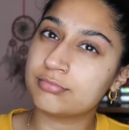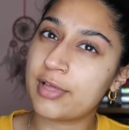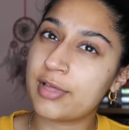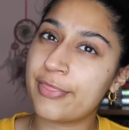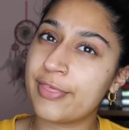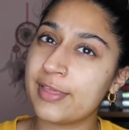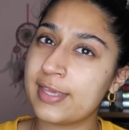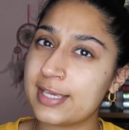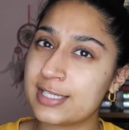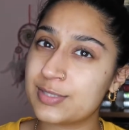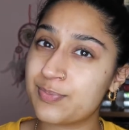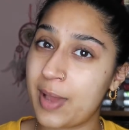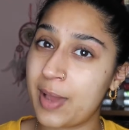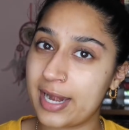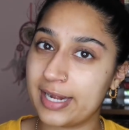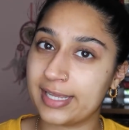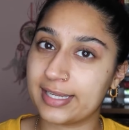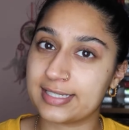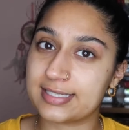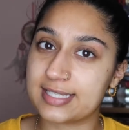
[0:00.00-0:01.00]
I think he has
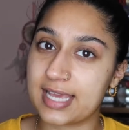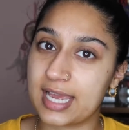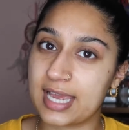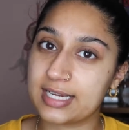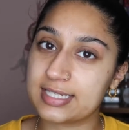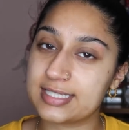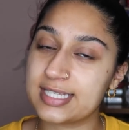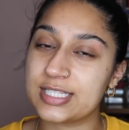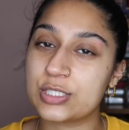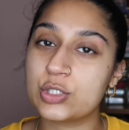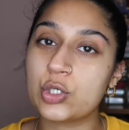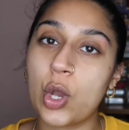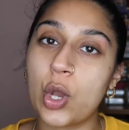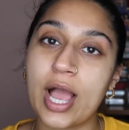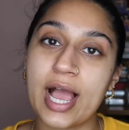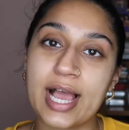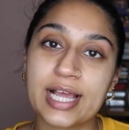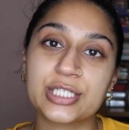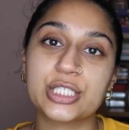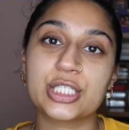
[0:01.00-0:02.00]
panic attacks. It's not
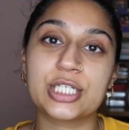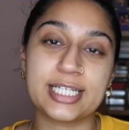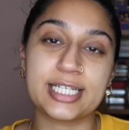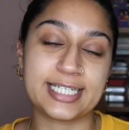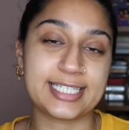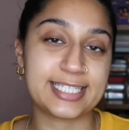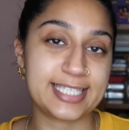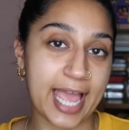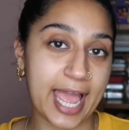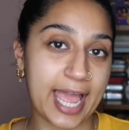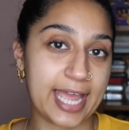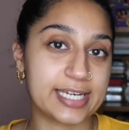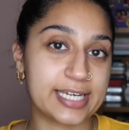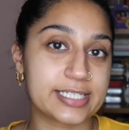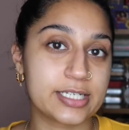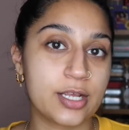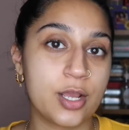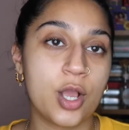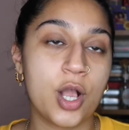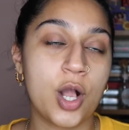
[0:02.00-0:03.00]
actually said
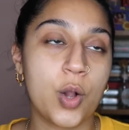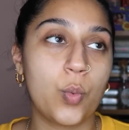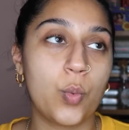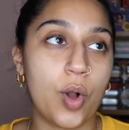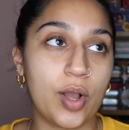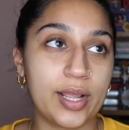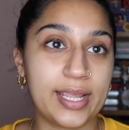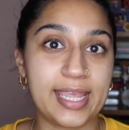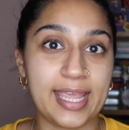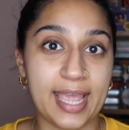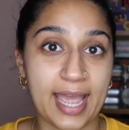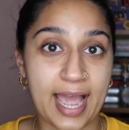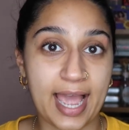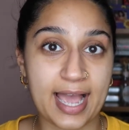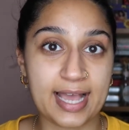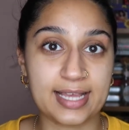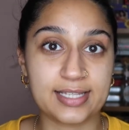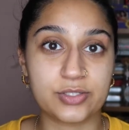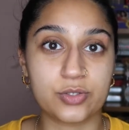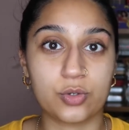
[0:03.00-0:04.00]
what he
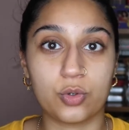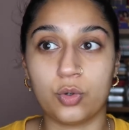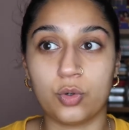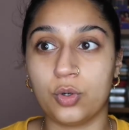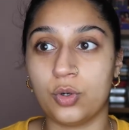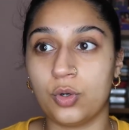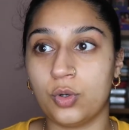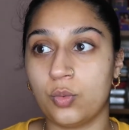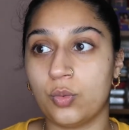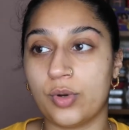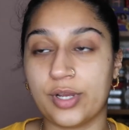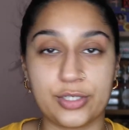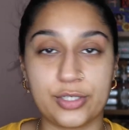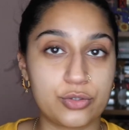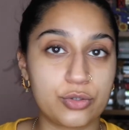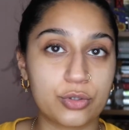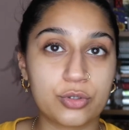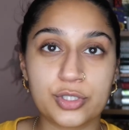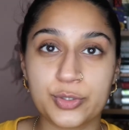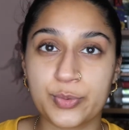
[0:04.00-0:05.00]
has or what he
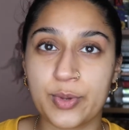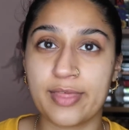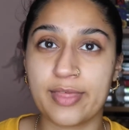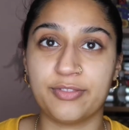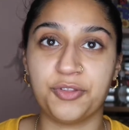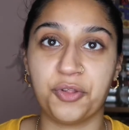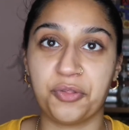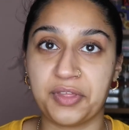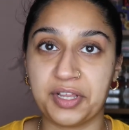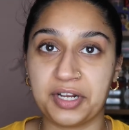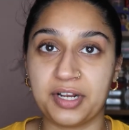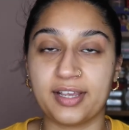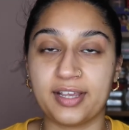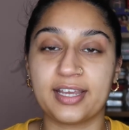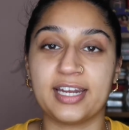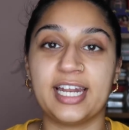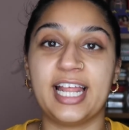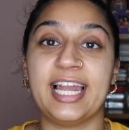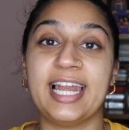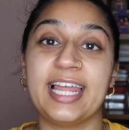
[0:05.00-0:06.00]
struggles with, nothing like
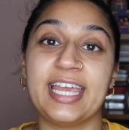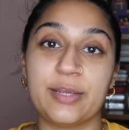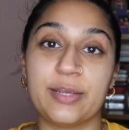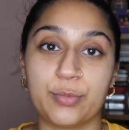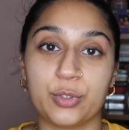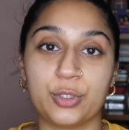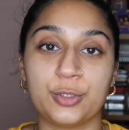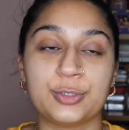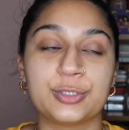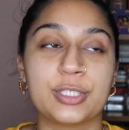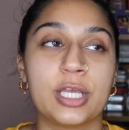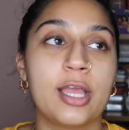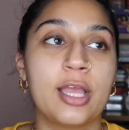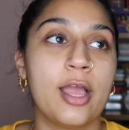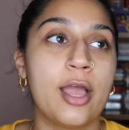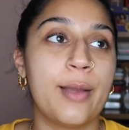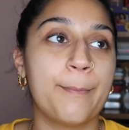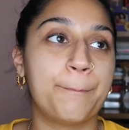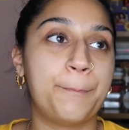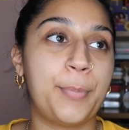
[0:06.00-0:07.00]
kind of labelled,
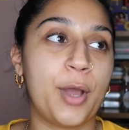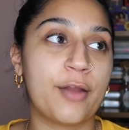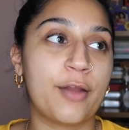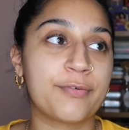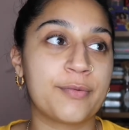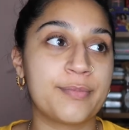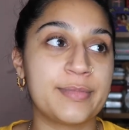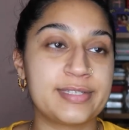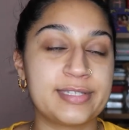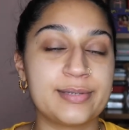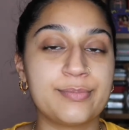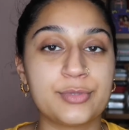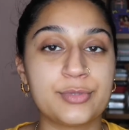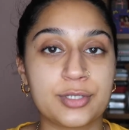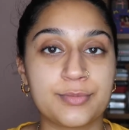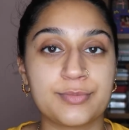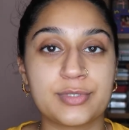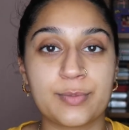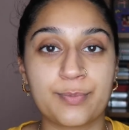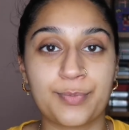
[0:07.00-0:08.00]
but from the
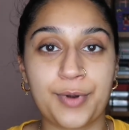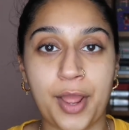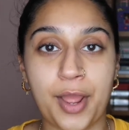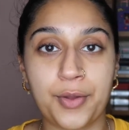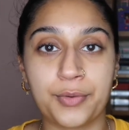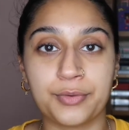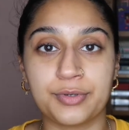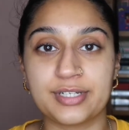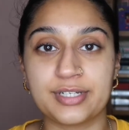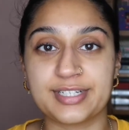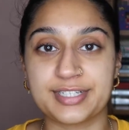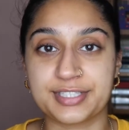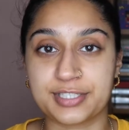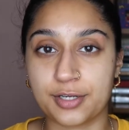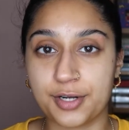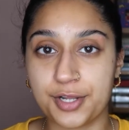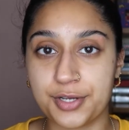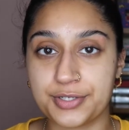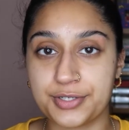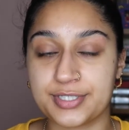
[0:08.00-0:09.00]
symptoms that Brown
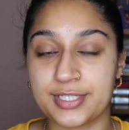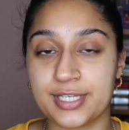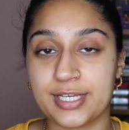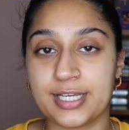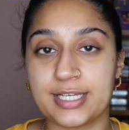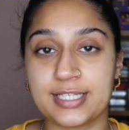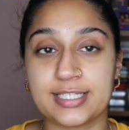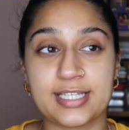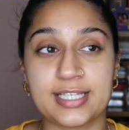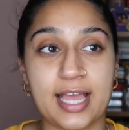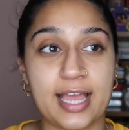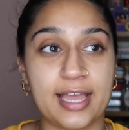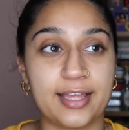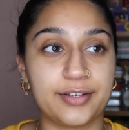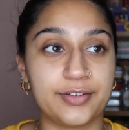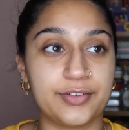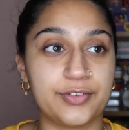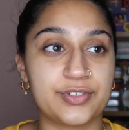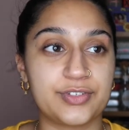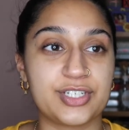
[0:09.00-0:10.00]
discloses
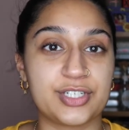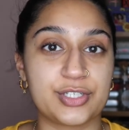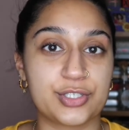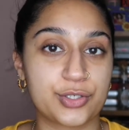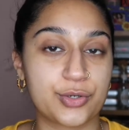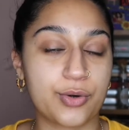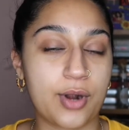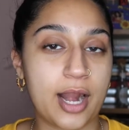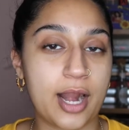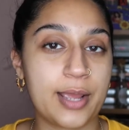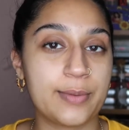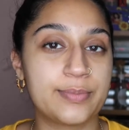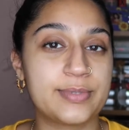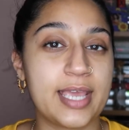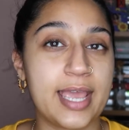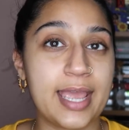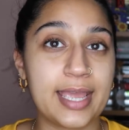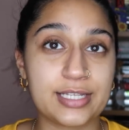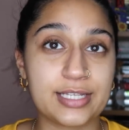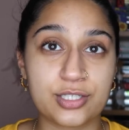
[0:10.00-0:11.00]
and describes,
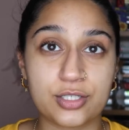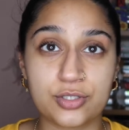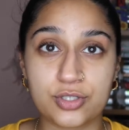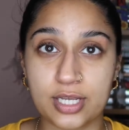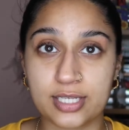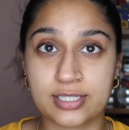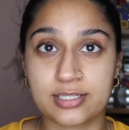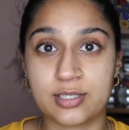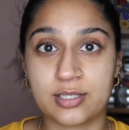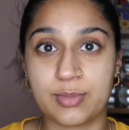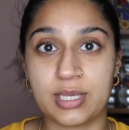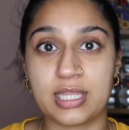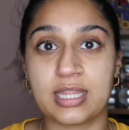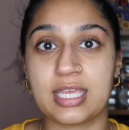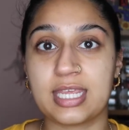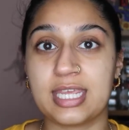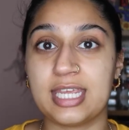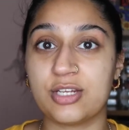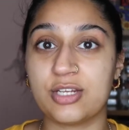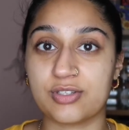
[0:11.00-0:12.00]
it suggests to me that
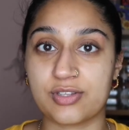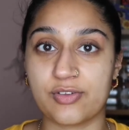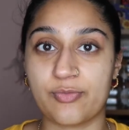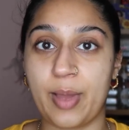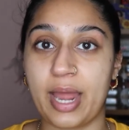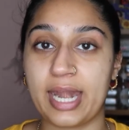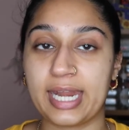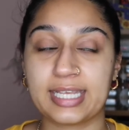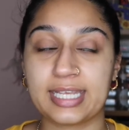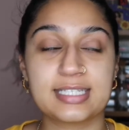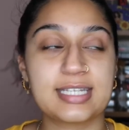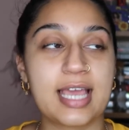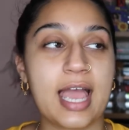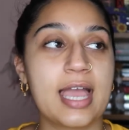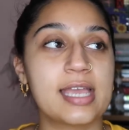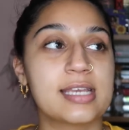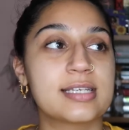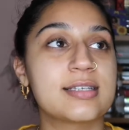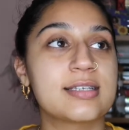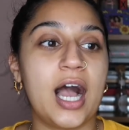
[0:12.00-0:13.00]
he does have panic
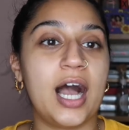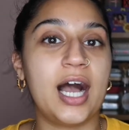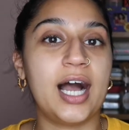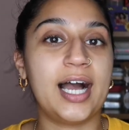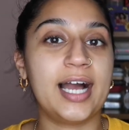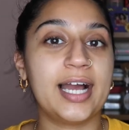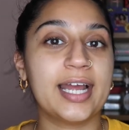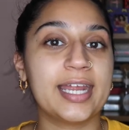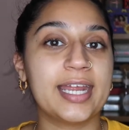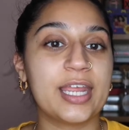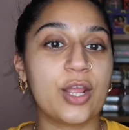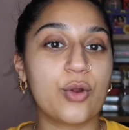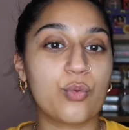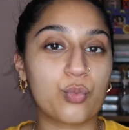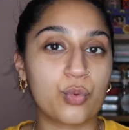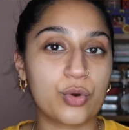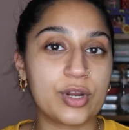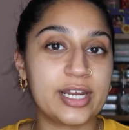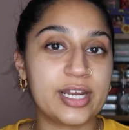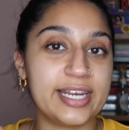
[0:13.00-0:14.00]
attacks. I
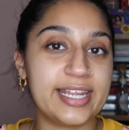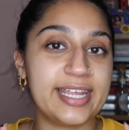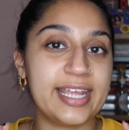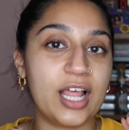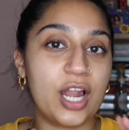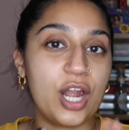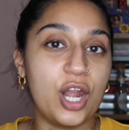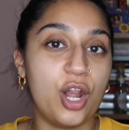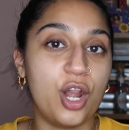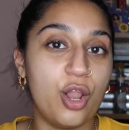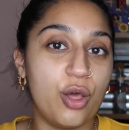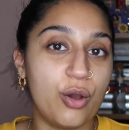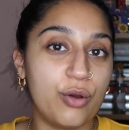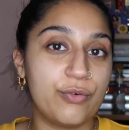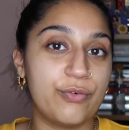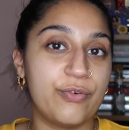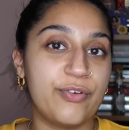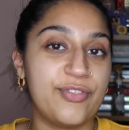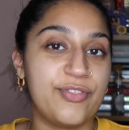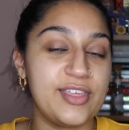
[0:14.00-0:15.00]
really
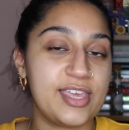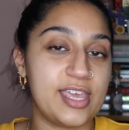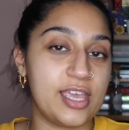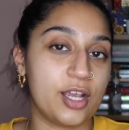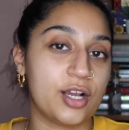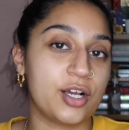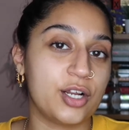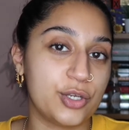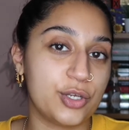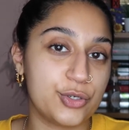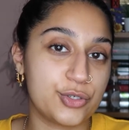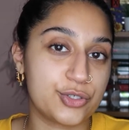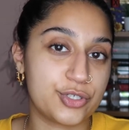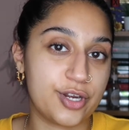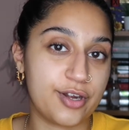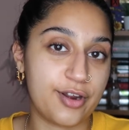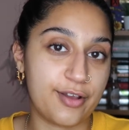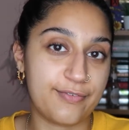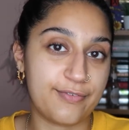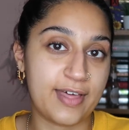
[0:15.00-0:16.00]
love the
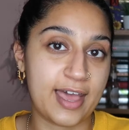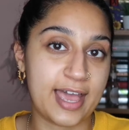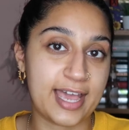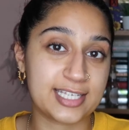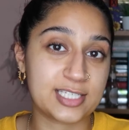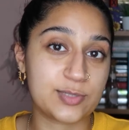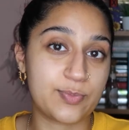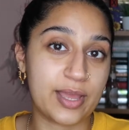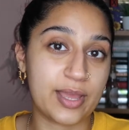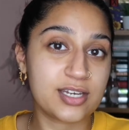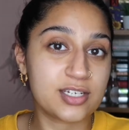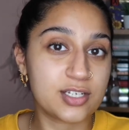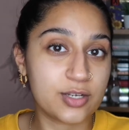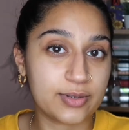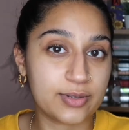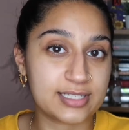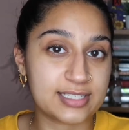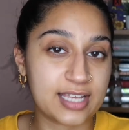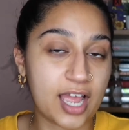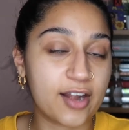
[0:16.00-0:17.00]
inclusion of that aspect to
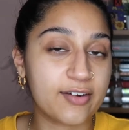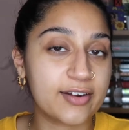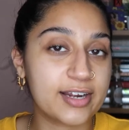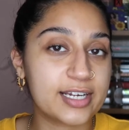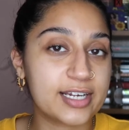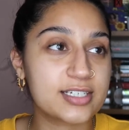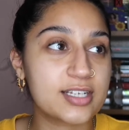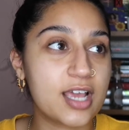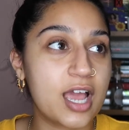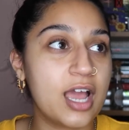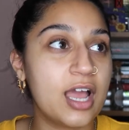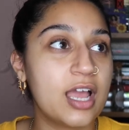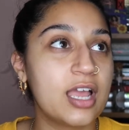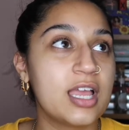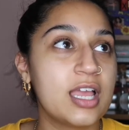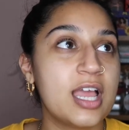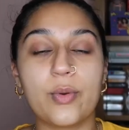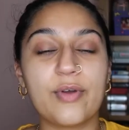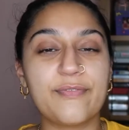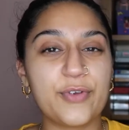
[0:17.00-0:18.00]
his character.
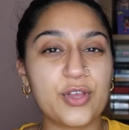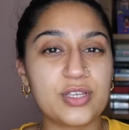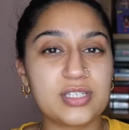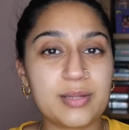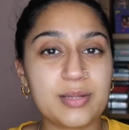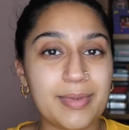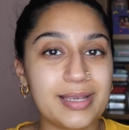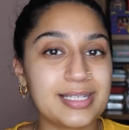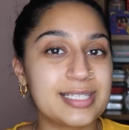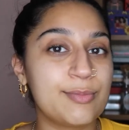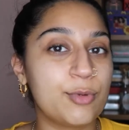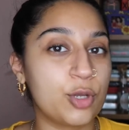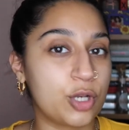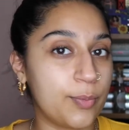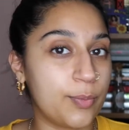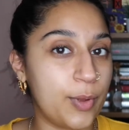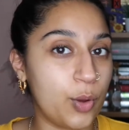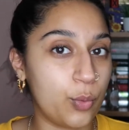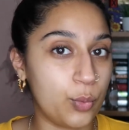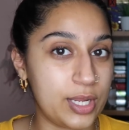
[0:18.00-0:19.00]
So at first it makes him look
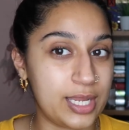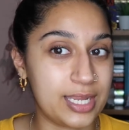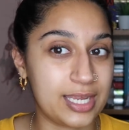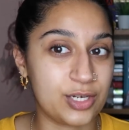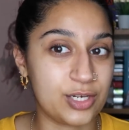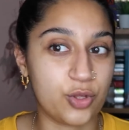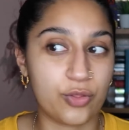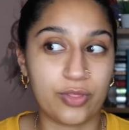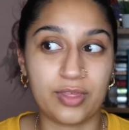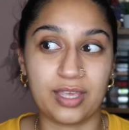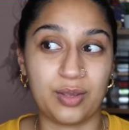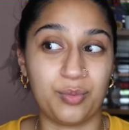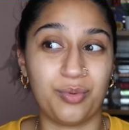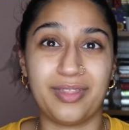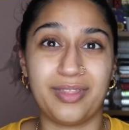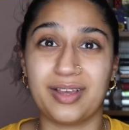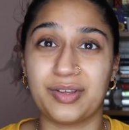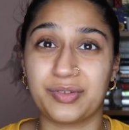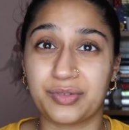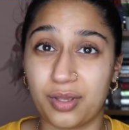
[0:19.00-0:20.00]
a bit weak, and you're thinking, what
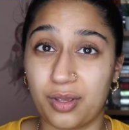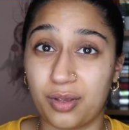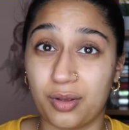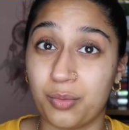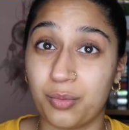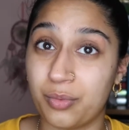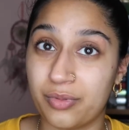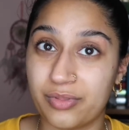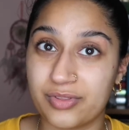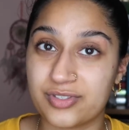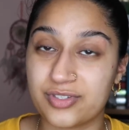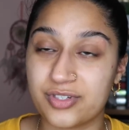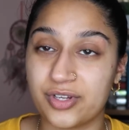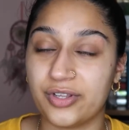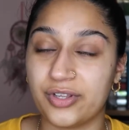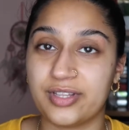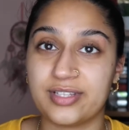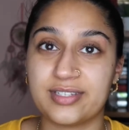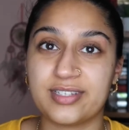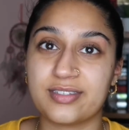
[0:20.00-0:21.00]
the hell's going on with this
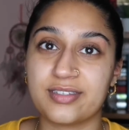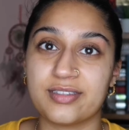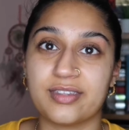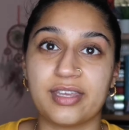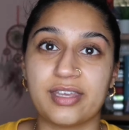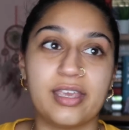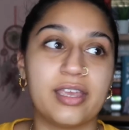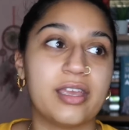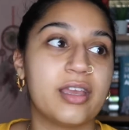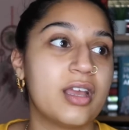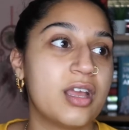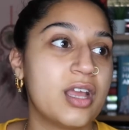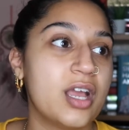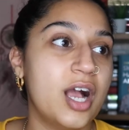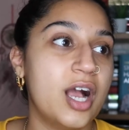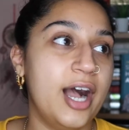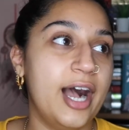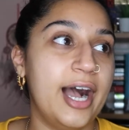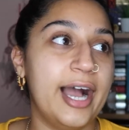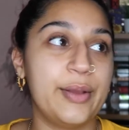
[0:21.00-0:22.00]
dude? This isn't the
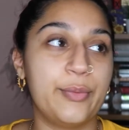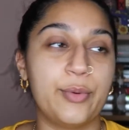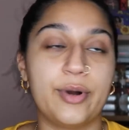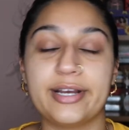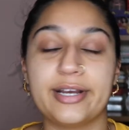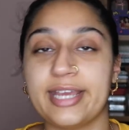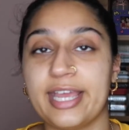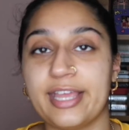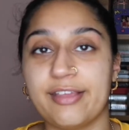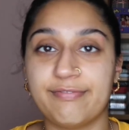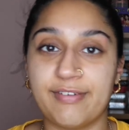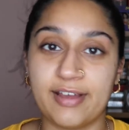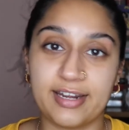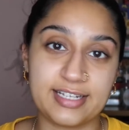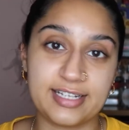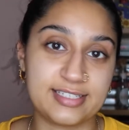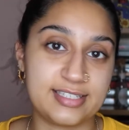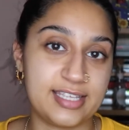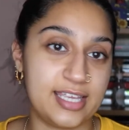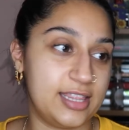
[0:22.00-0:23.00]
high YA
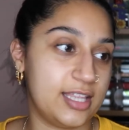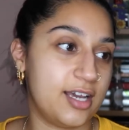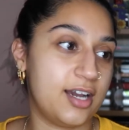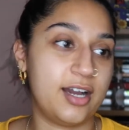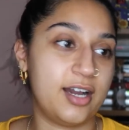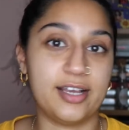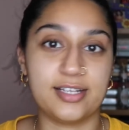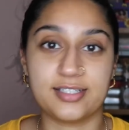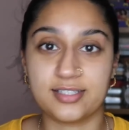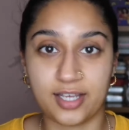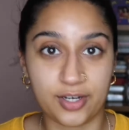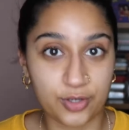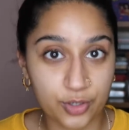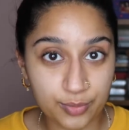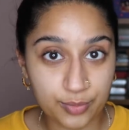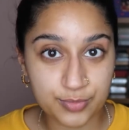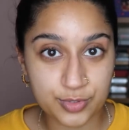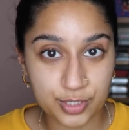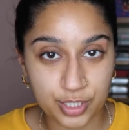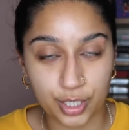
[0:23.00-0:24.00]
fantasy that I signed
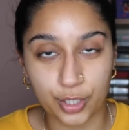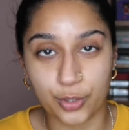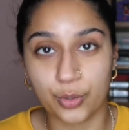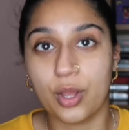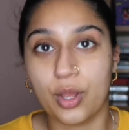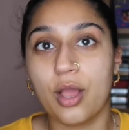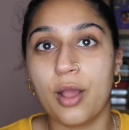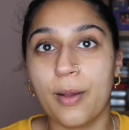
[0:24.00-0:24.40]
up to.